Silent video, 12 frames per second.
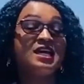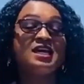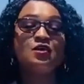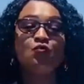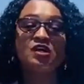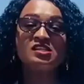
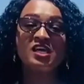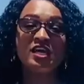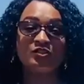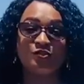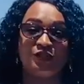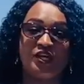he was
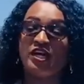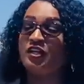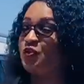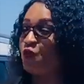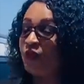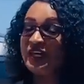here today
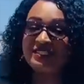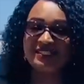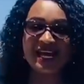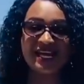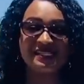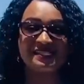to
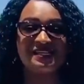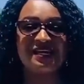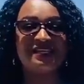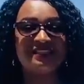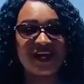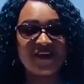witness
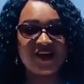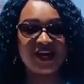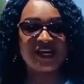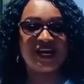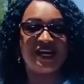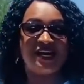
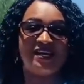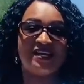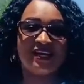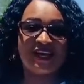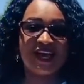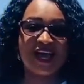darren
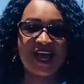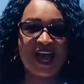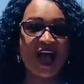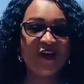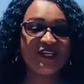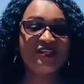
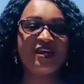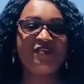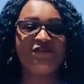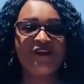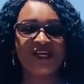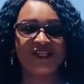how did it
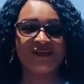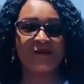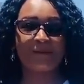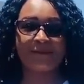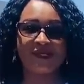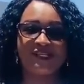feel
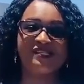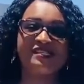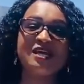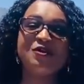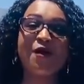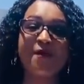
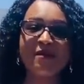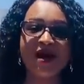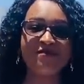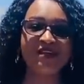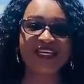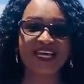see your
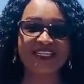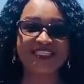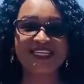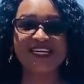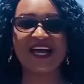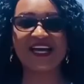mommy
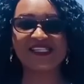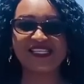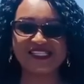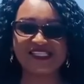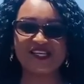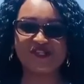getting uh,
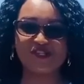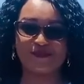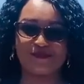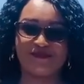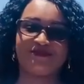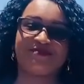citizenship
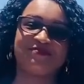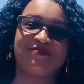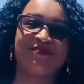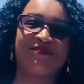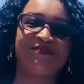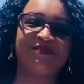
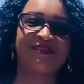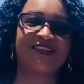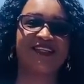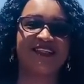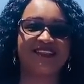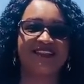
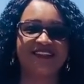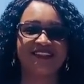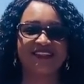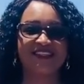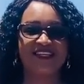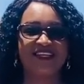feel
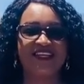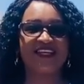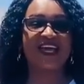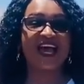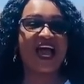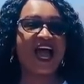happy
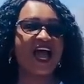for you